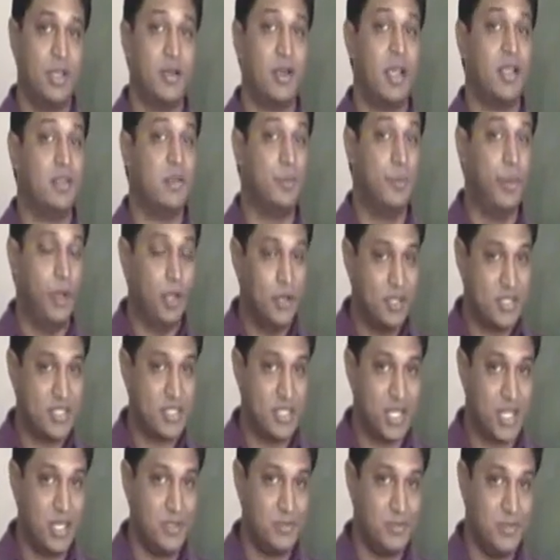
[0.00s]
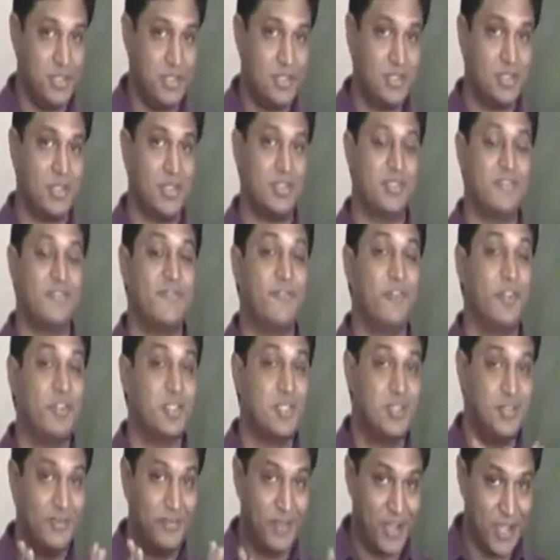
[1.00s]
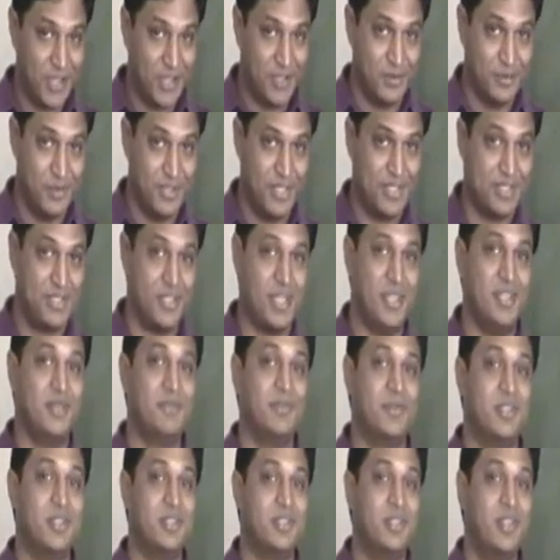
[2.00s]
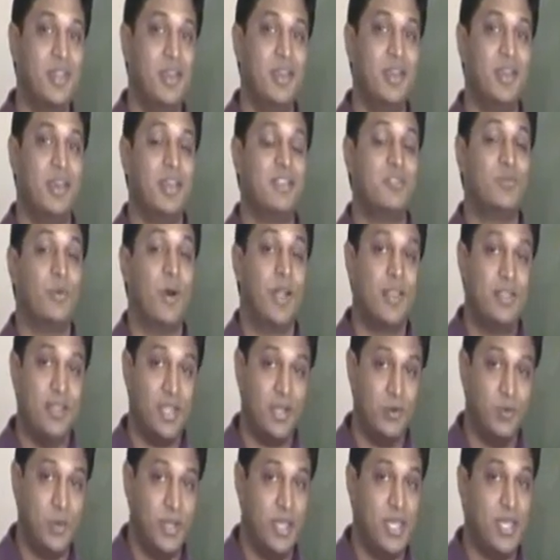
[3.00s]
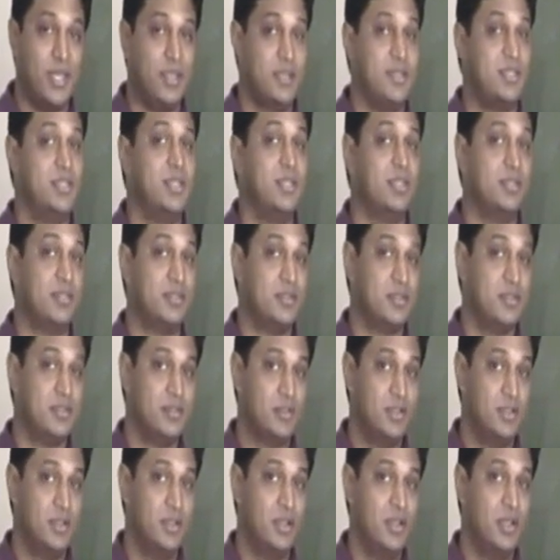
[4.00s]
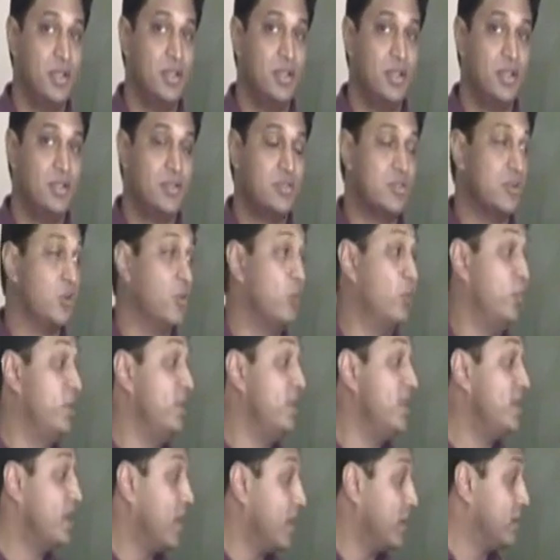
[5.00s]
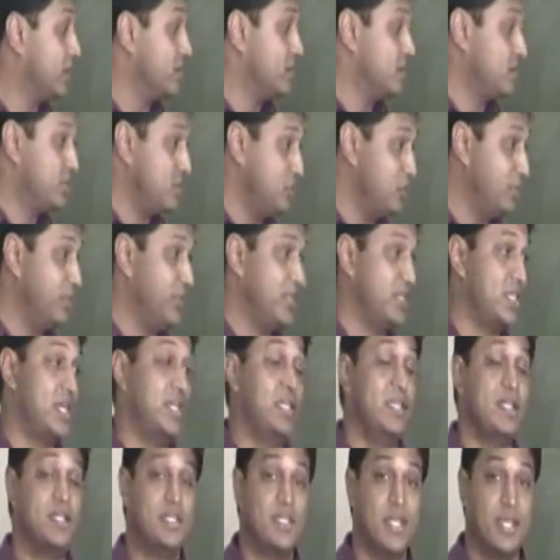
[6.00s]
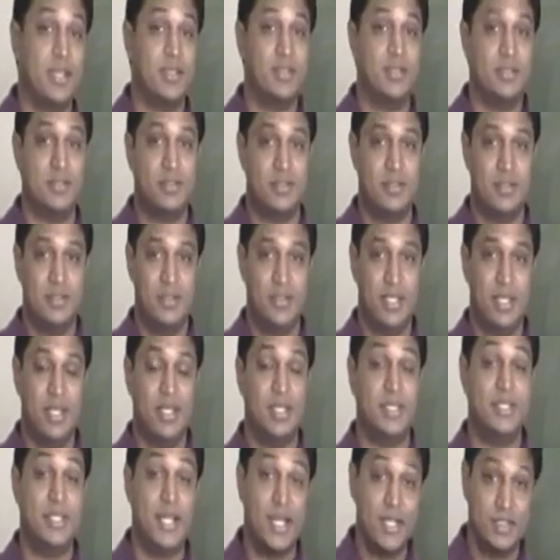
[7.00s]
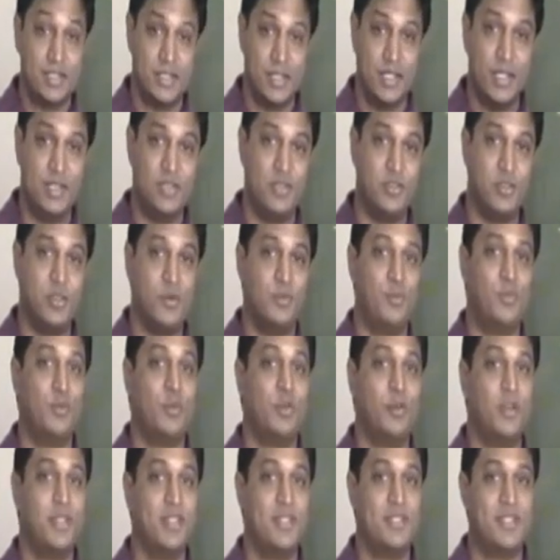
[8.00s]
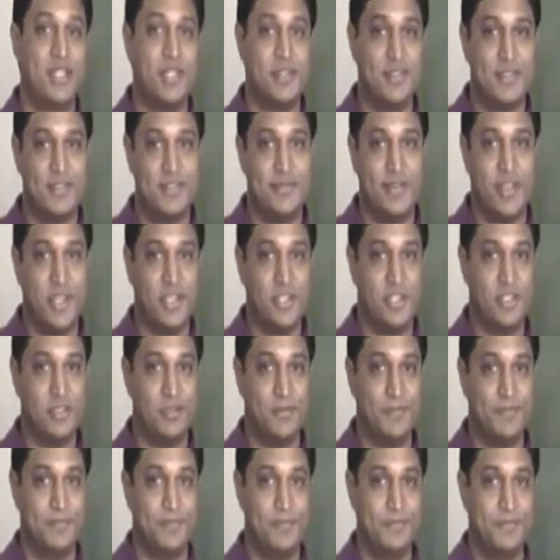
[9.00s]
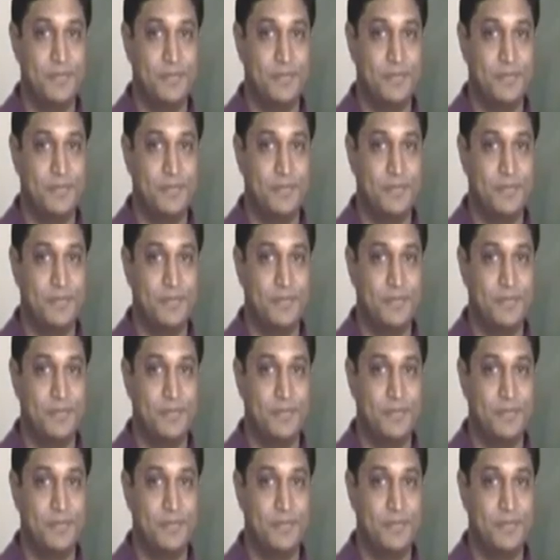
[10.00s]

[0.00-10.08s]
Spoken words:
a rather bold statement, it's a falsifiable statement, it's one that we can test. So we are assuming that it does lead to employee satisfaction.